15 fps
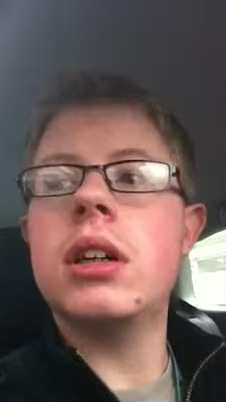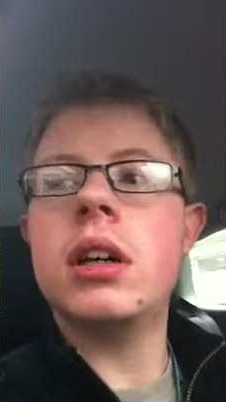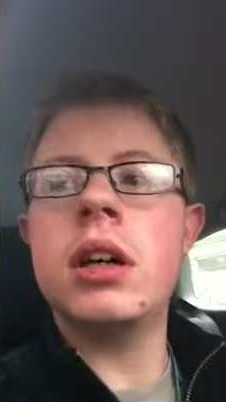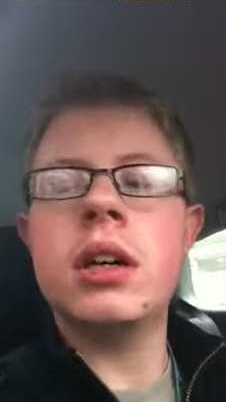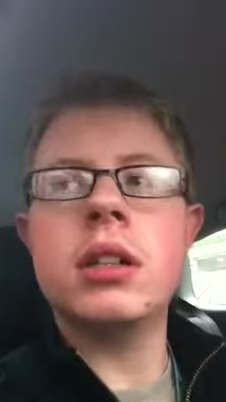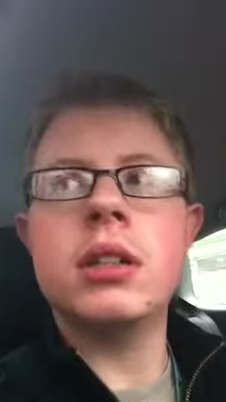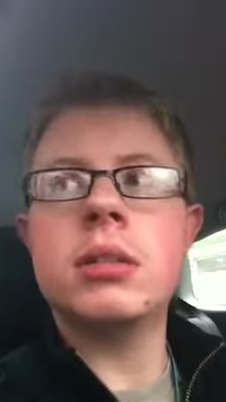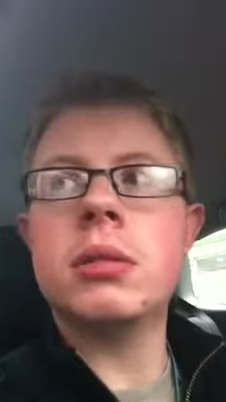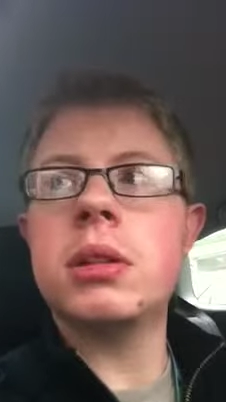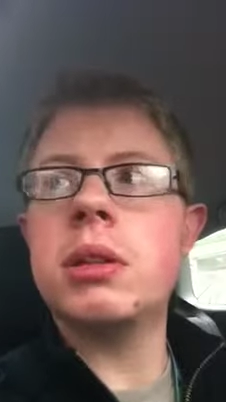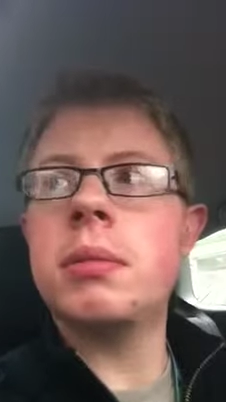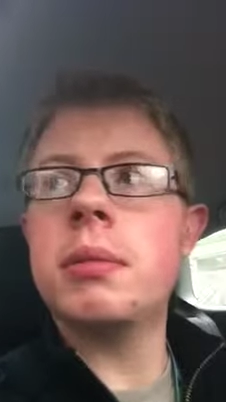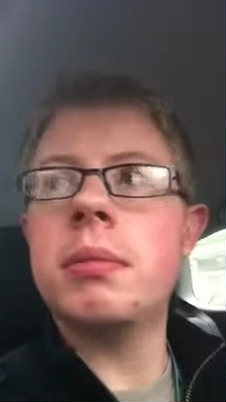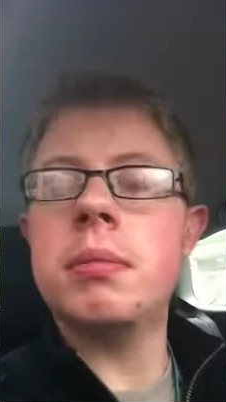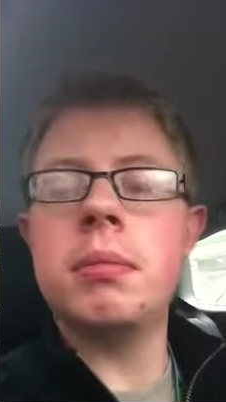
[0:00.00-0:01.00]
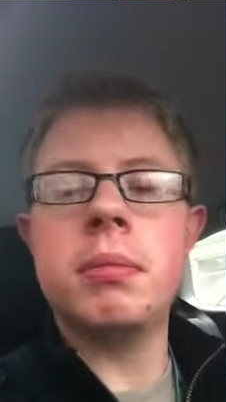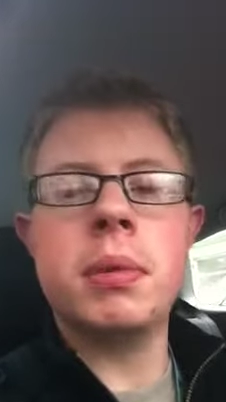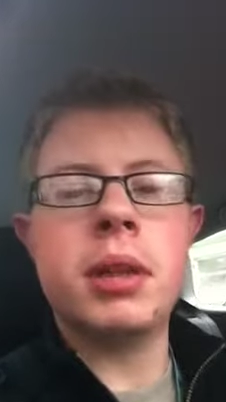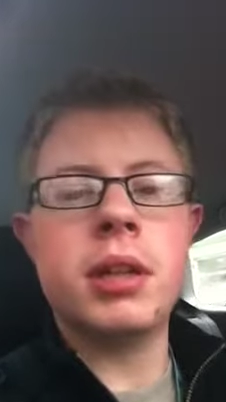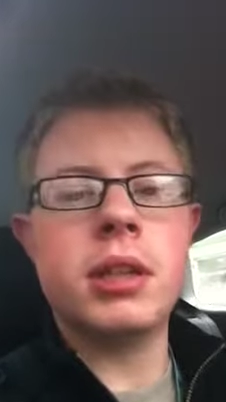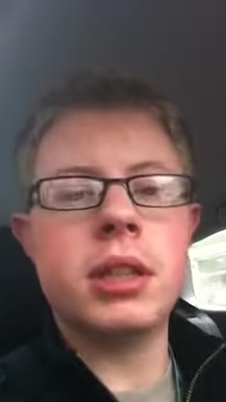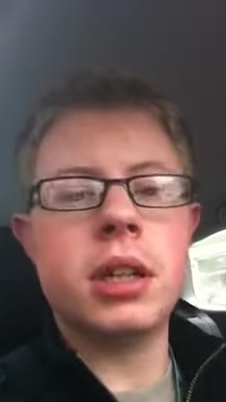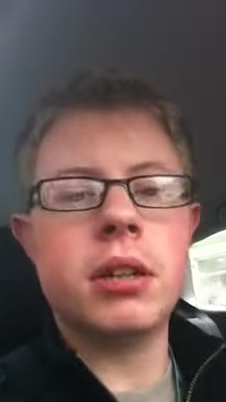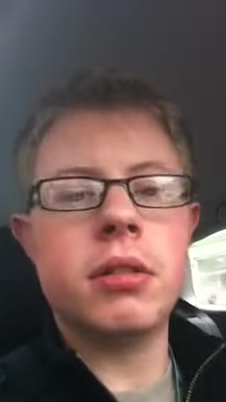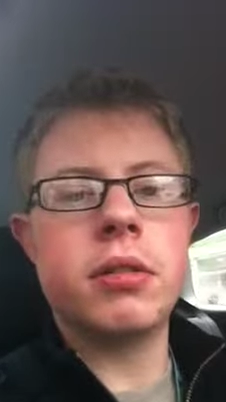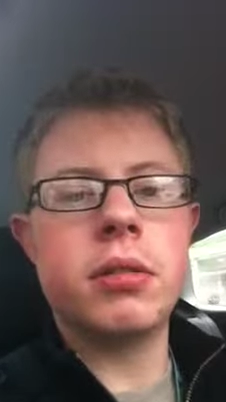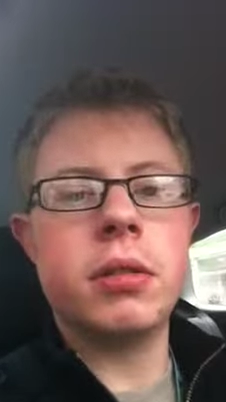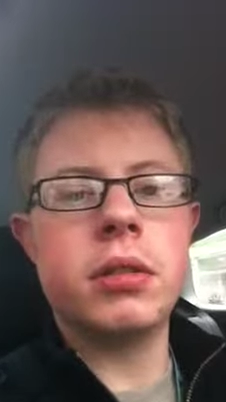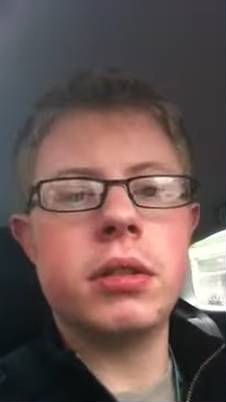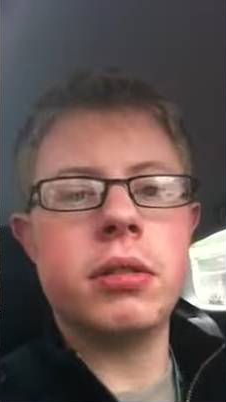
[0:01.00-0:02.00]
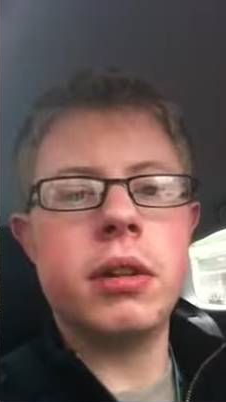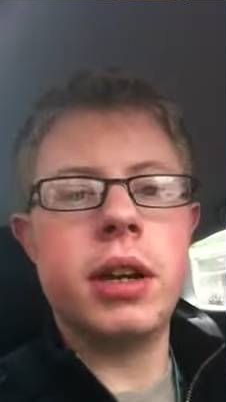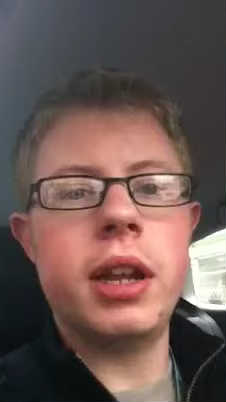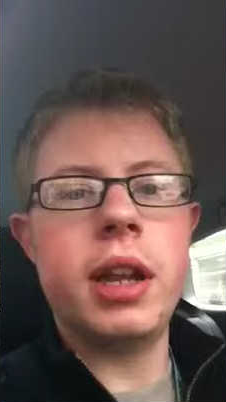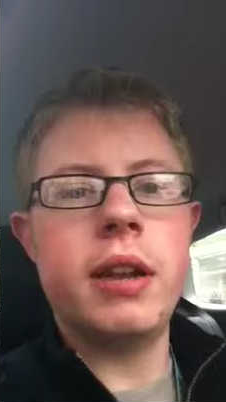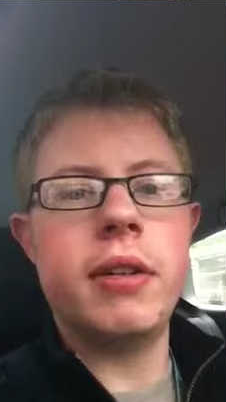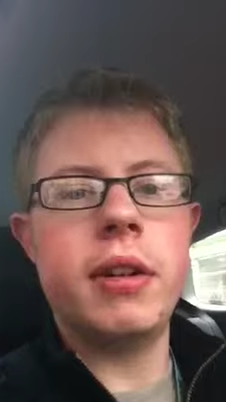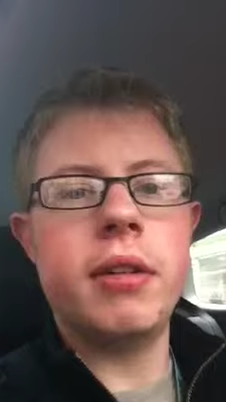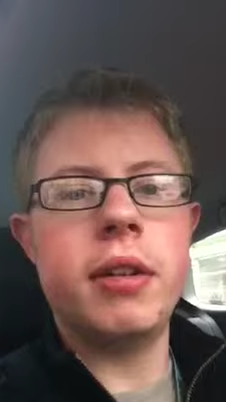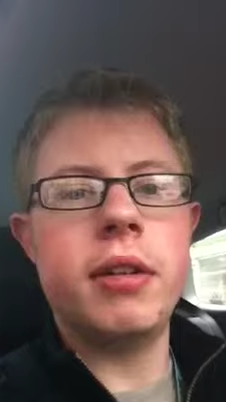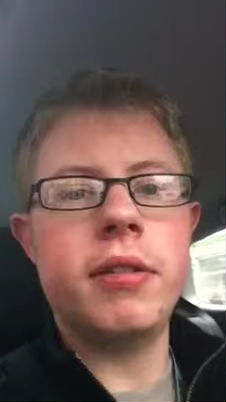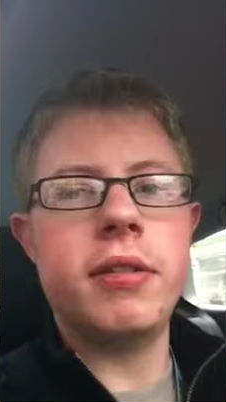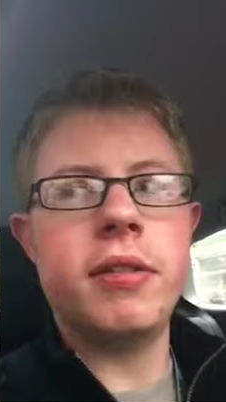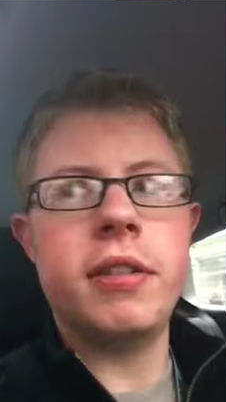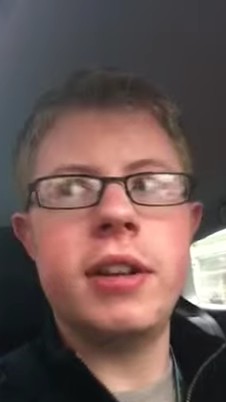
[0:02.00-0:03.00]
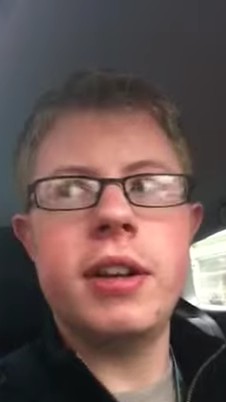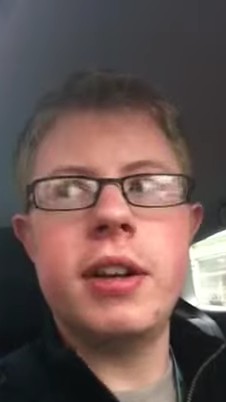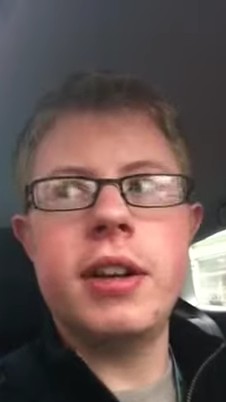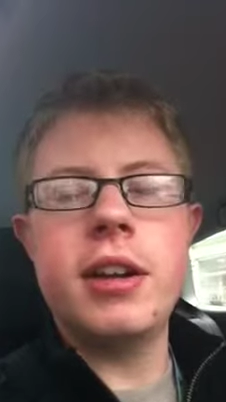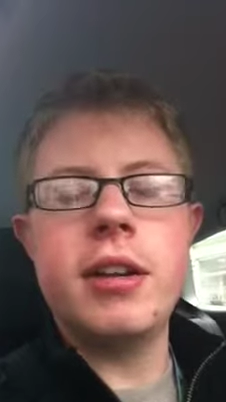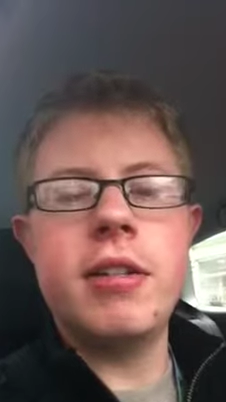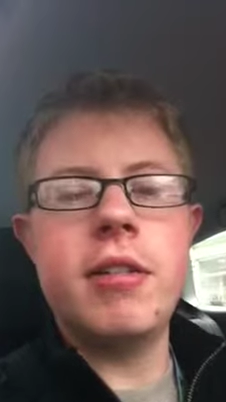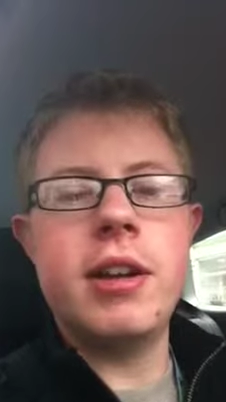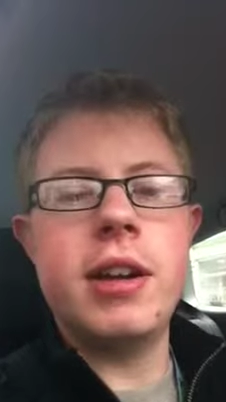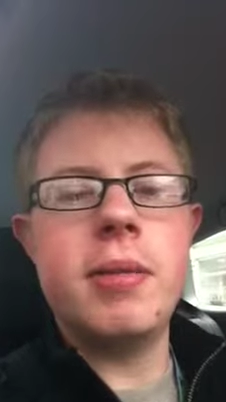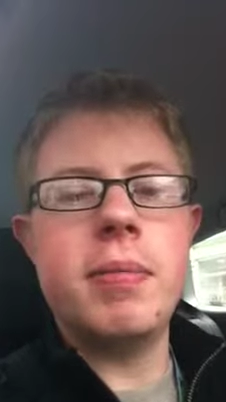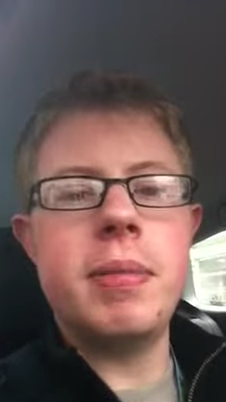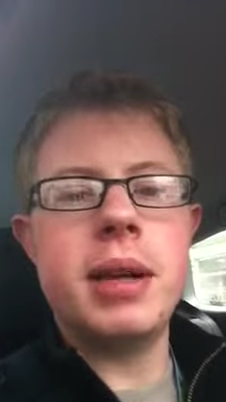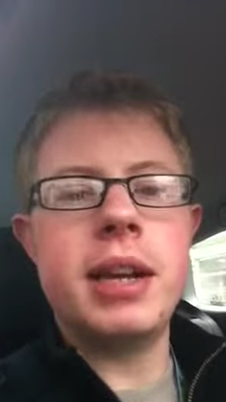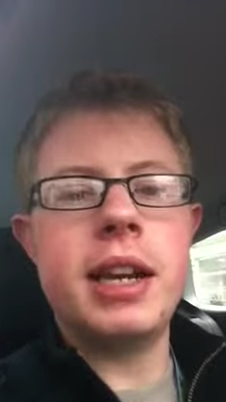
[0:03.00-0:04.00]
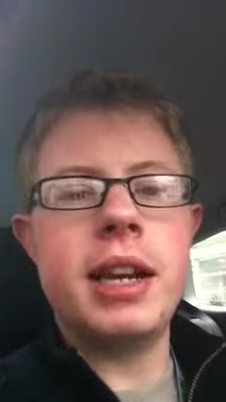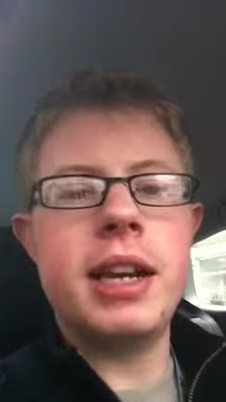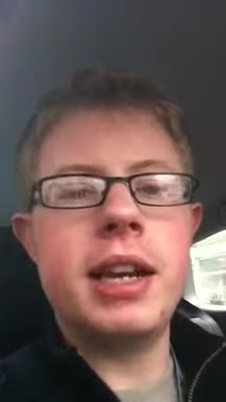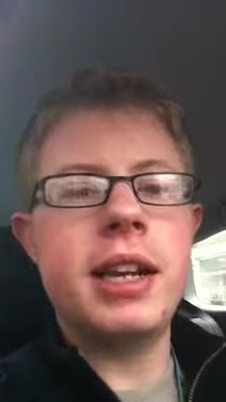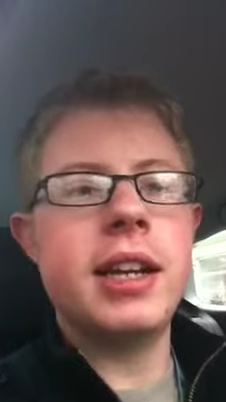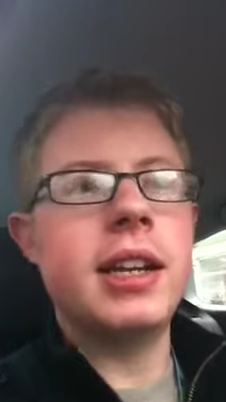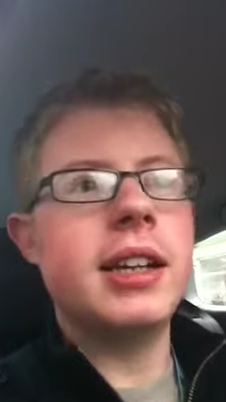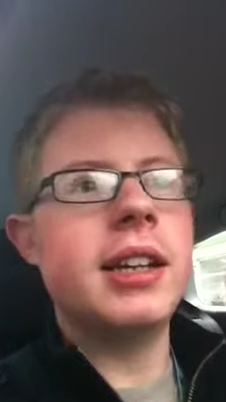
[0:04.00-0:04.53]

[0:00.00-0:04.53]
I just want to make the channel for the really really big lady.